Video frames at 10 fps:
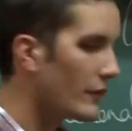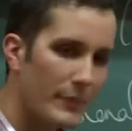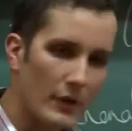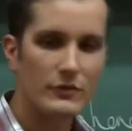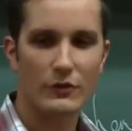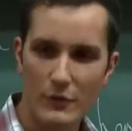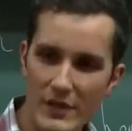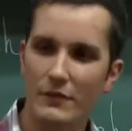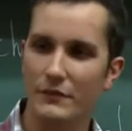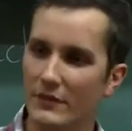of bounded degree
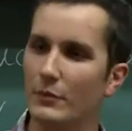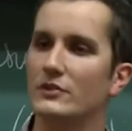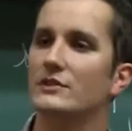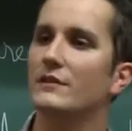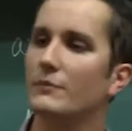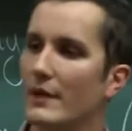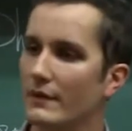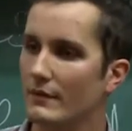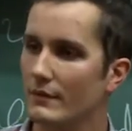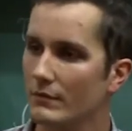in a fixed projective
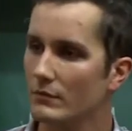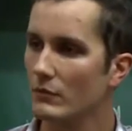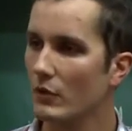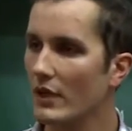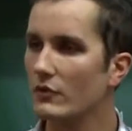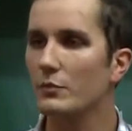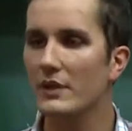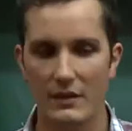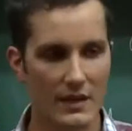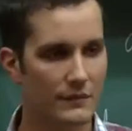space. Okay, so big
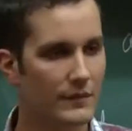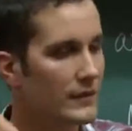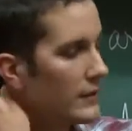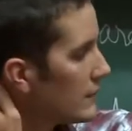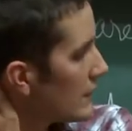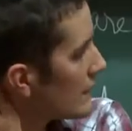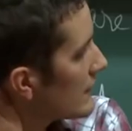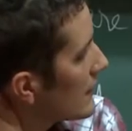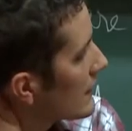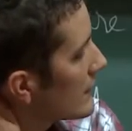enough in that
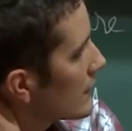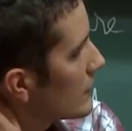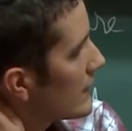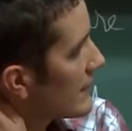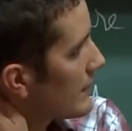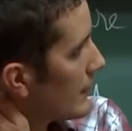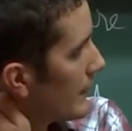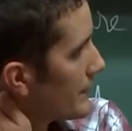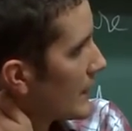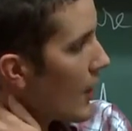setting is as good as ample.
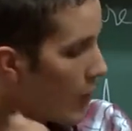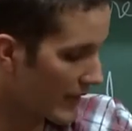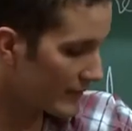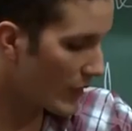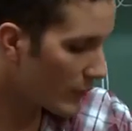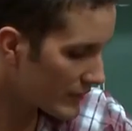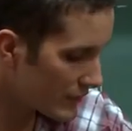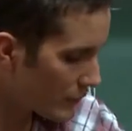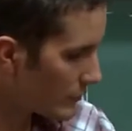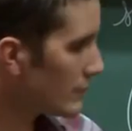Okay, so I wanted
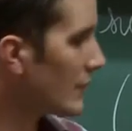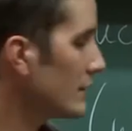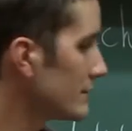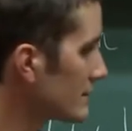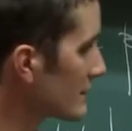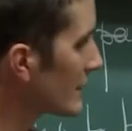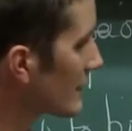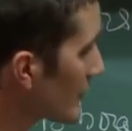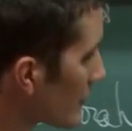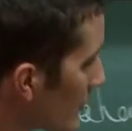to, well, so,